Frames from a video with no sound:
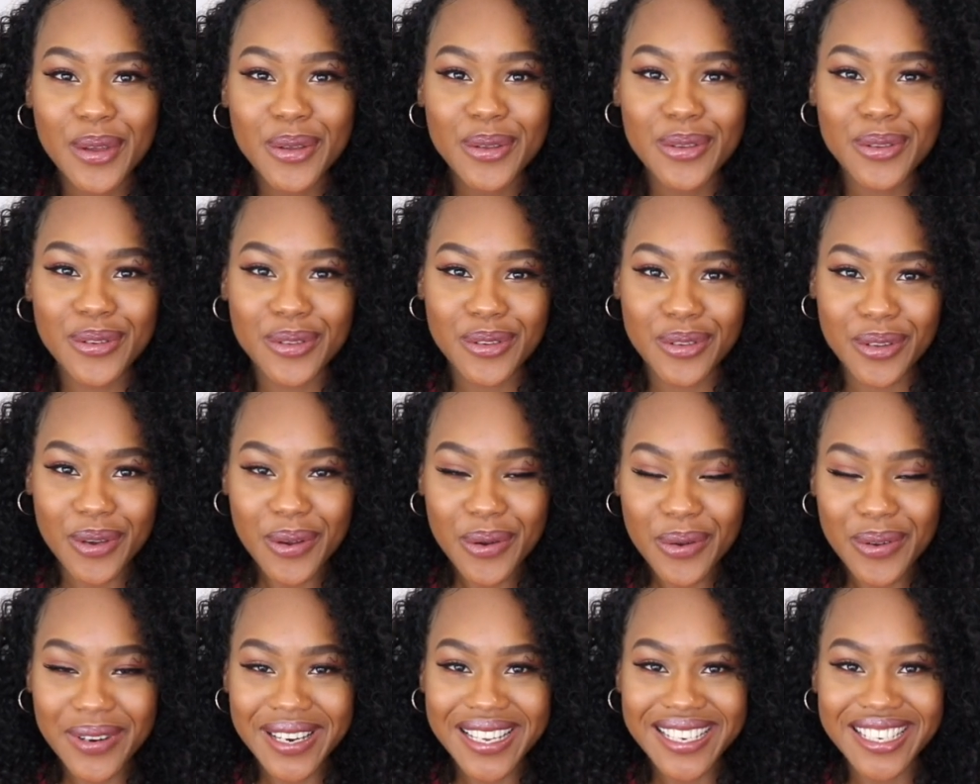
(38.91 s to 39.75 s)
So
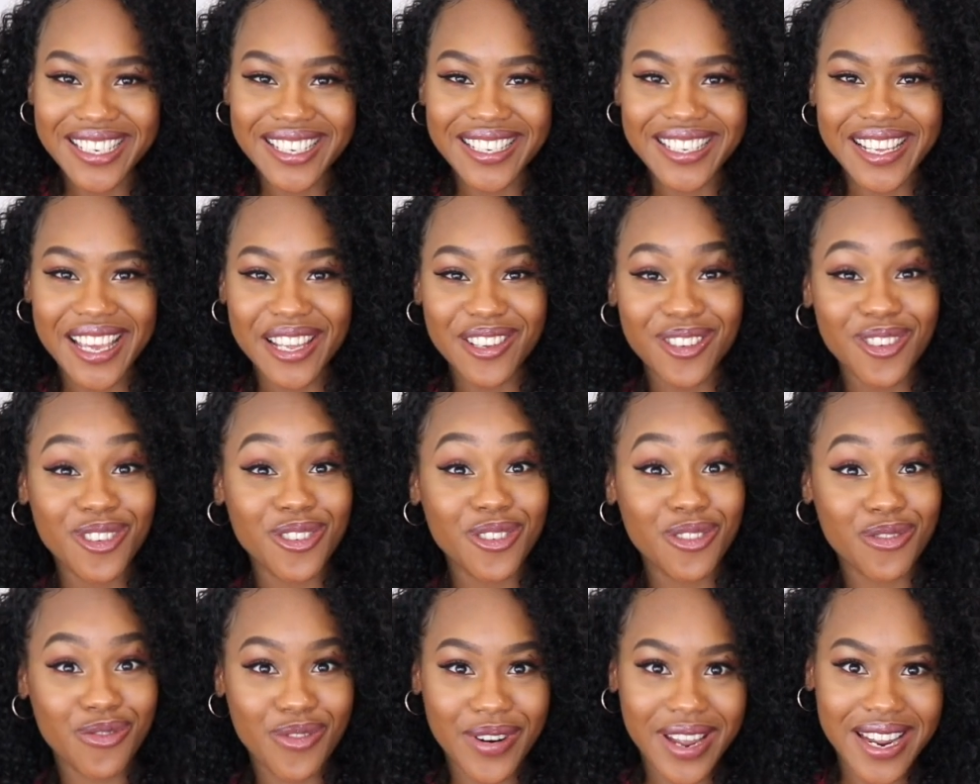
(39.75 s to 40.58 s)
let's just get
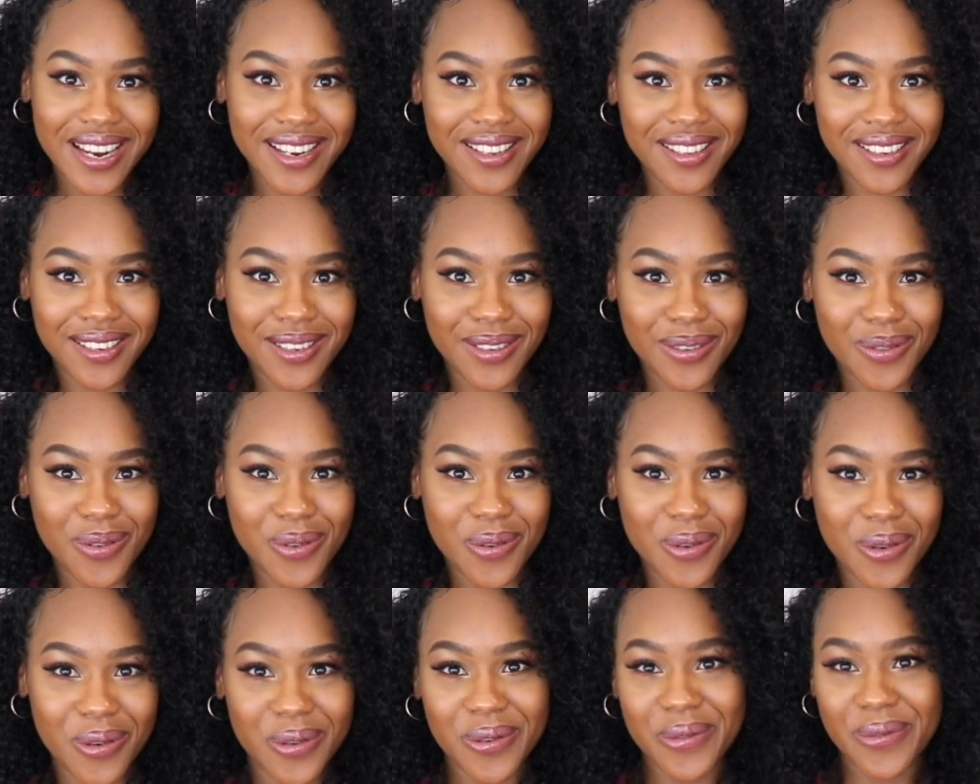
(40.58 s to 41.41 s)
straight into this
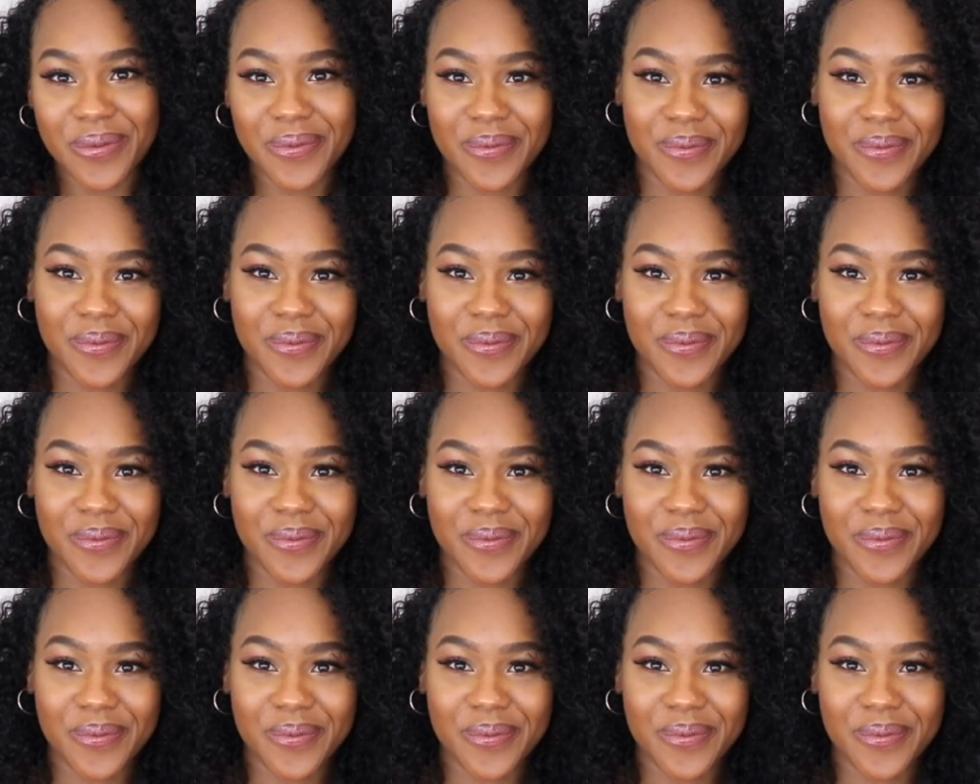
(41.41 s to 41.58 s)
haul.